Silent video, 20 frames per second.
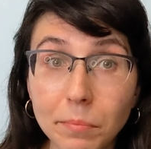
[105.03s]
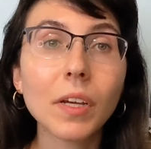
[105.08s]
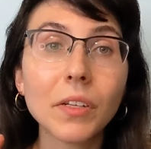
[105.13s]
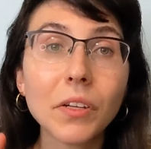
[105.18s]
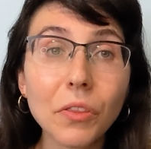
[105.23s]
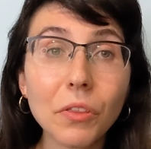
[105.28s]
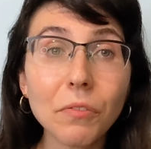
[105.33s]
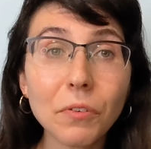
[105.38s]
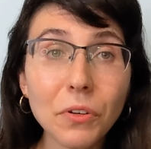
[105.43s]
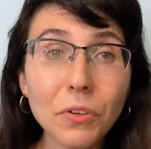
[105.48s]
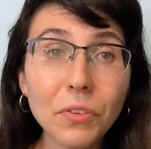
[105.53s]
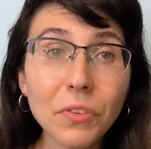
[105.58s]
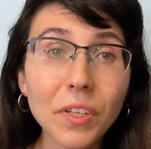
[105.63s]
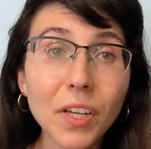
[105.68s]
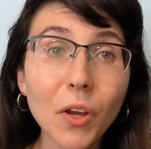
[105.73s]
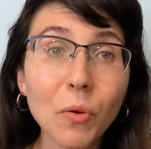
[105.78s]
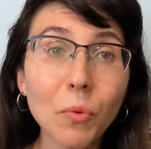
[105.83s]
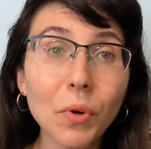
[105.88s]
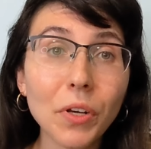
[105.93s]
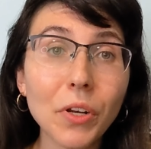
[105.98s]
Now, the first thing
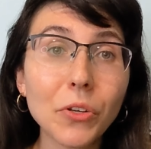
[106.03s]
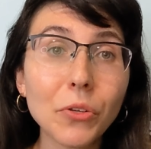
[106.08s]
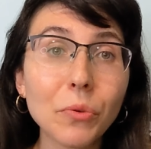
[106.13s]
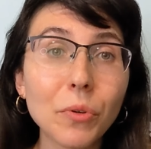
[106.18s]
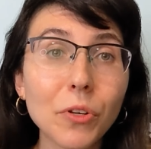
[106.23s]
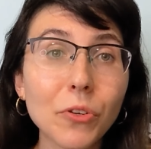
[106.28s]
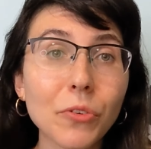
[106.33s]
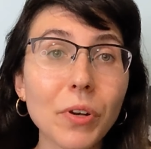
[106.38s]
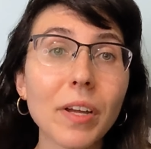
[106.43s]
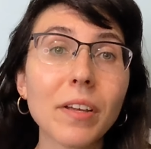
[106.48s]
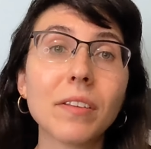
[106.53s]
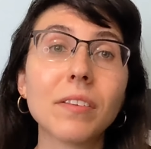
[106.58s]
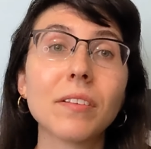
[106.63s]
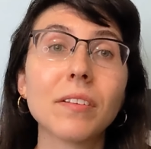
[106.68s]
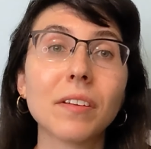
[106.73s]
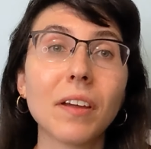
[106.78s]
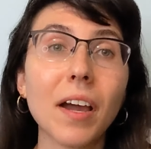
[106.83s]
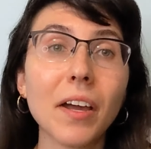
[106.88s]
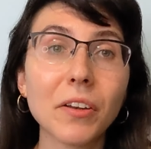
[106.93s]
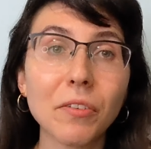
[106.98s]
I wanted to address
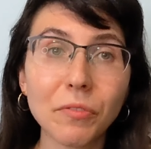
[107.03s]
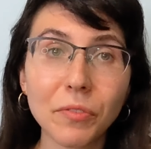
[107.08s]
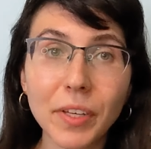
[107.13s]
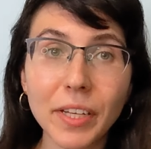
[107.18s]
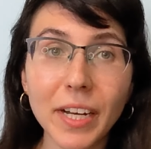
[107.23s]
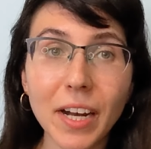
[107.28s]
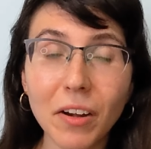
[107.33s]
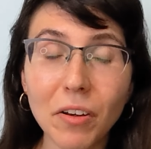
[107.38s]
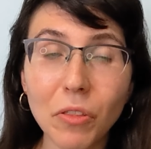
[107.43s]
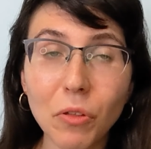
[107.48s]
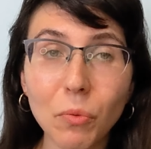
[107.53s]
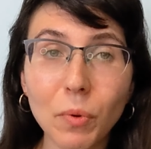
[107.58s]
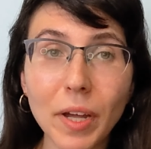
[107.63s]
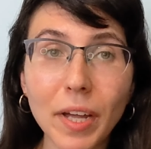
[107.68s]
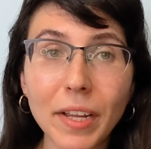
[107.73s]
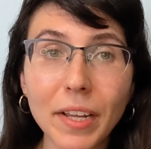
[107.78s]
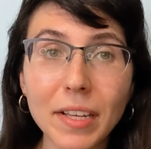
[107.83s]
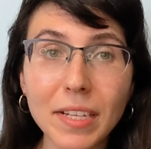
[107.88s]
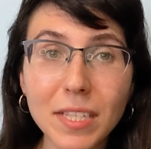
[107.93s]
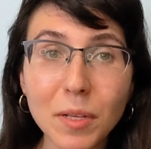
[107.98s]
and kind of get out of the
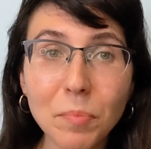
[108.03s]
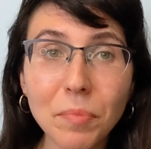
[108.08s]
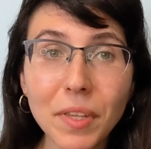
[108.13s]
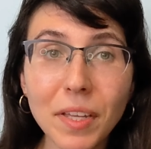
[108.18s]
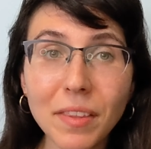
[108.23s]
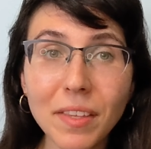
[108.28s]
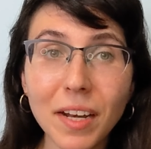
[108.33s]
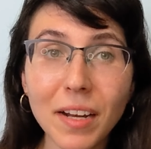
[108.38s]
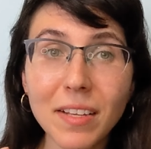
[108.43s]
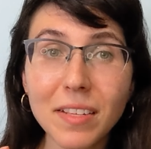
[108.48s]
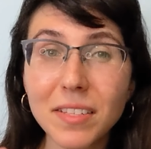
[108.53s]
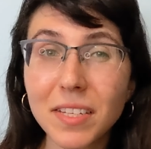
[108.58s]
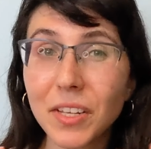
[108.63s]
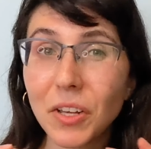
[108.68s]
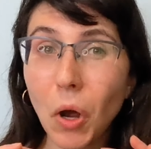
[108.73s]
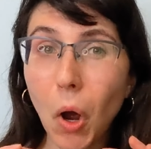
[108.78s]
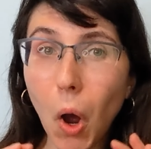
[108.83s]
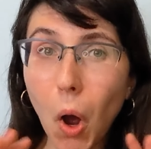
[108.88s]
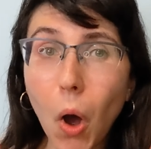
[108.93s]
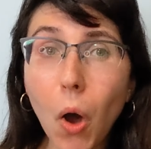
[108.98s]
way is something that I
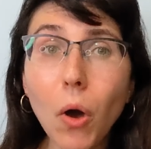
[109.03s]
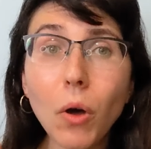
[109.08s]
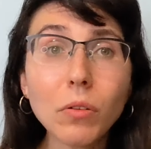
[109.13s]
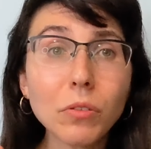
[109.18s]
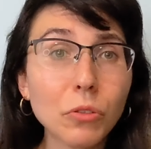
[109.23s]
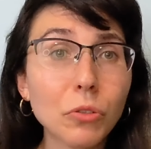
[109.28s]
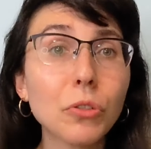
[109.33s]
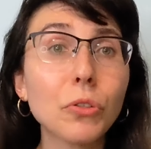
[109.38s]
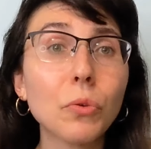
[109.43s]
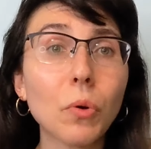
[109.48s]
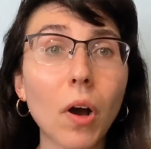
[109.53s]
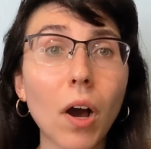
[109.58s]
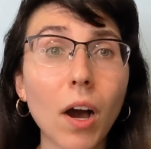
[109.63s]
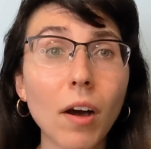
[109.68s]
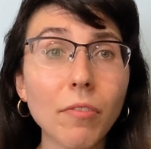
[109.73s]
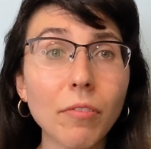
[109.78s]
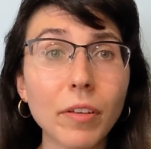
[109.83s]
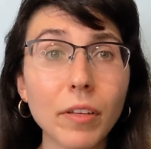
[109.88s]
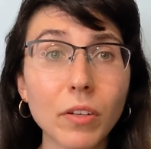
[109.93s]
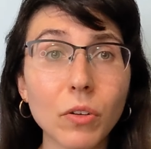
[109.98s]
see all too
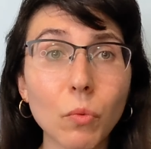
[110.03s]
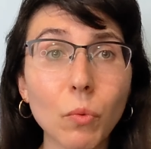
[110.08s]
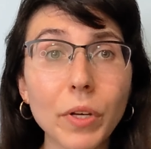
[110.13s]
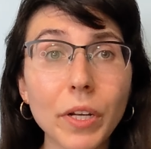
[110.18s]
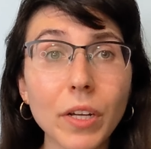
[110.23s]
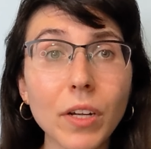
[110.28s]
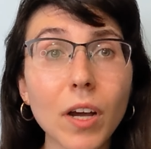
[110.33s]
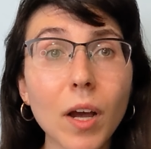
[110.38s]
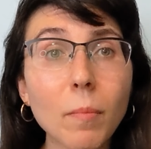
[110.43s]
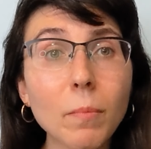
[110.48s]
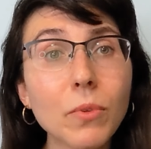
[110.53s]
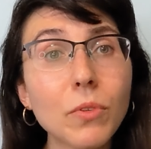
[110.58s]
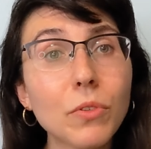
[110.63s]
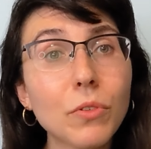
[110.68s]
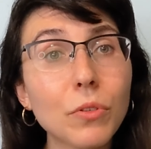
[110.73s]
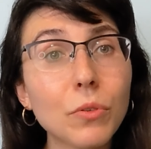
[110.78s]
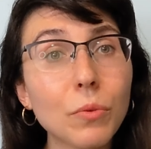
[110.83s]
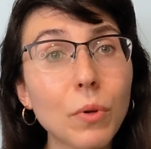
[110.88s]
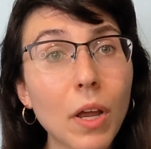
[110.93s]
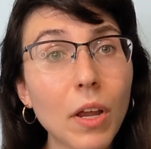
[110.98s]
often when it comes
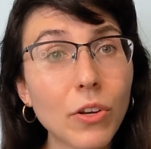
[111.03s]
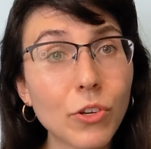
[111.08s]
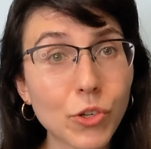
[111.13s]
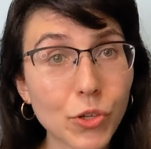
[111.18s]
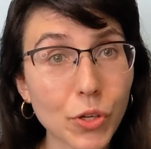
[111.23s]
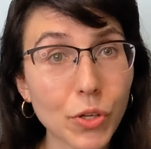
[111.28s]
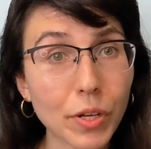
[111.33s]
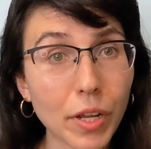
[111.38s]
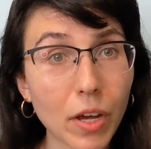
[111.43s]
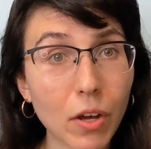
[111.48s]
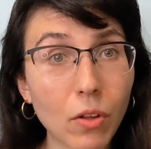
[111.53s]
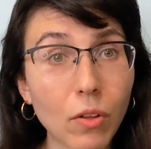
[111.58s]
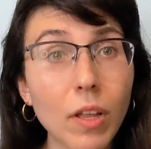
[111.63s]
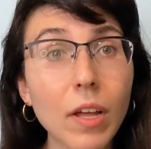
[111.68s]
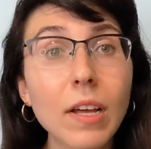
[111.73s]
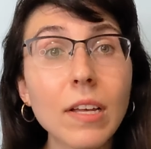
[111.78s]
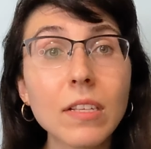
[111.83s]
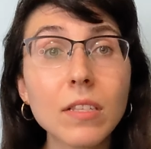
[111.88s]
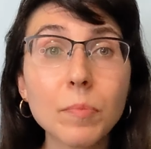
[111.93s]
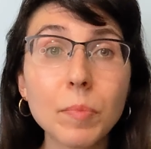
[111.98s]
to Chanel,
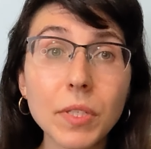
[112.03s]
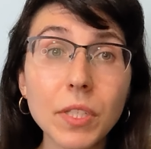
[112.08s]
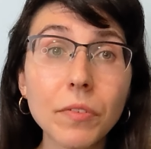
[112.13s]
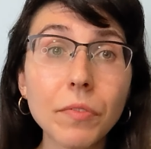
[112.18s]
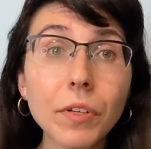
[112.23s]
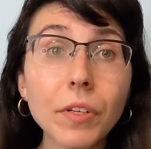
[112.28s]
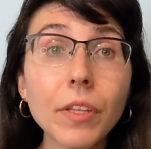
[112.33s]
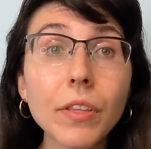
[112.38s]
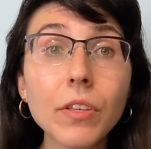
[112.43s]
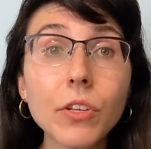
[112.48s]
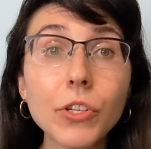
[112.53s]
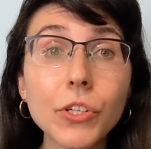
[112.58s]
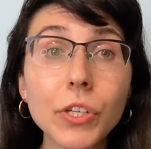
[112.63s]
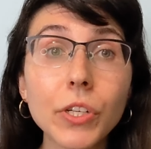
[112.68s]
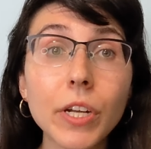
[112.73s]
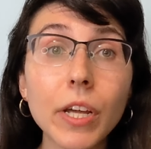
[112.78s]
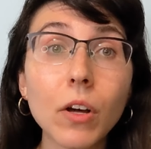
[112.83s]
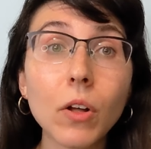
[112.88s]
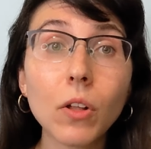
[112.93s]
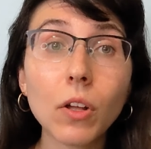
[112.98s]
specifically the
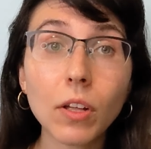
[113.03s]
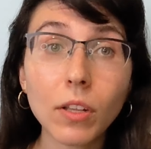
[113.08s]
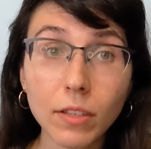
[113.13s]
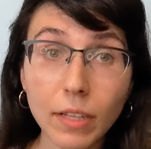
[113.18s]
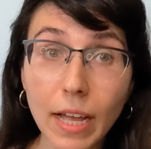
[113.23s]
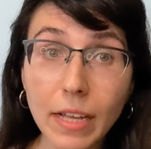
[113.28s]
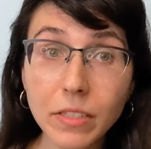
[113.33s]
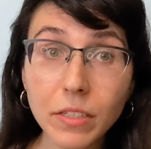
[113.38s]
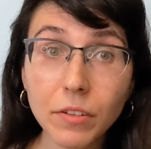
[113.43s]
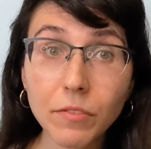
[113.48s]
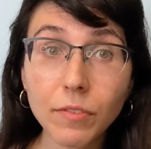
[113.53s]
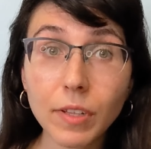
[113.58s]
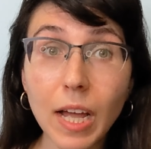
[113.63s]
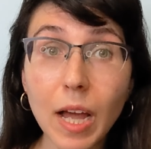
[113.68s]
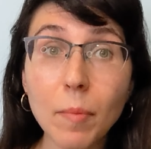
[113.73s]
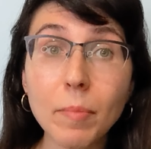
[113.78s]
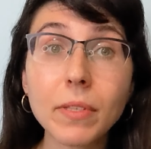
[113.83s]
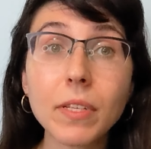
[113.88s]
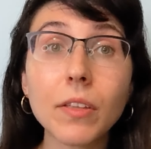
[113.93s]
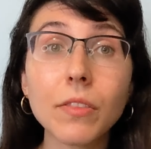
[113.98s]
Chanel classic
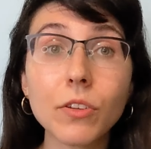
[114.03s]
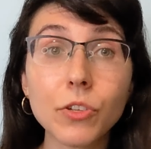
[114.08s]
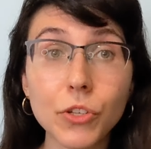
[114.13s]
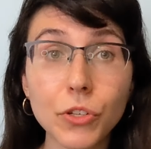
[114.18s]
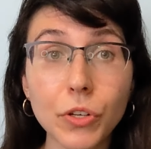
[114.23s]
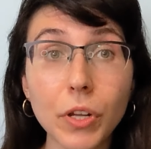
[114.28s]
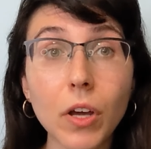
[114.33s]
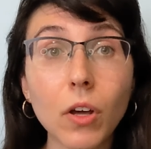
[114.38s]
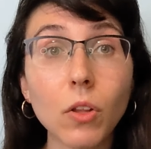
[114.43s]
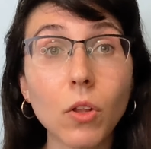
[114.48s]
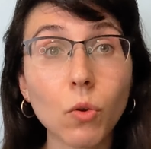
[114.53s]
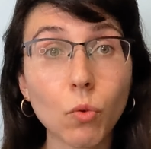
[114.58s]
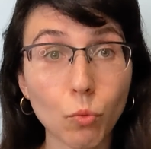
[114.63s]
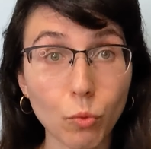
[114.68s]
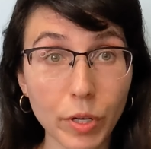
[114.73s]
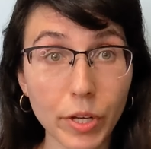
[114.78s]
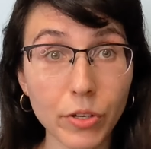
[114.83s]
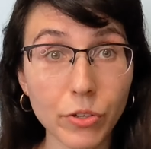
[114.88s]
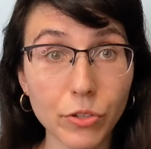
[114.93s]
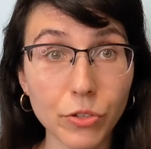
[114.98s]
flaps and the Chanel
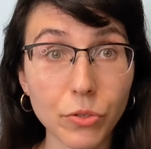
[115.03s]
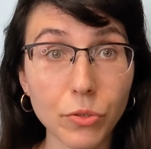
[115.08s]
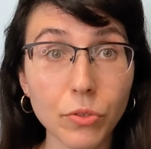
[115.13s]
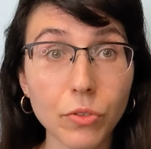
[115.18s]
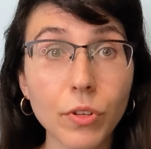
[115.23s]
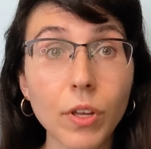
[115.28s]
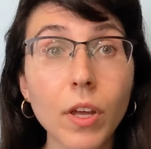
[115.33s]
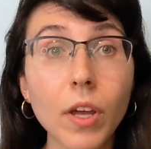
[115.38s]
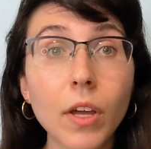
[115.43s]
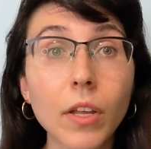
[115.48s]
reissues.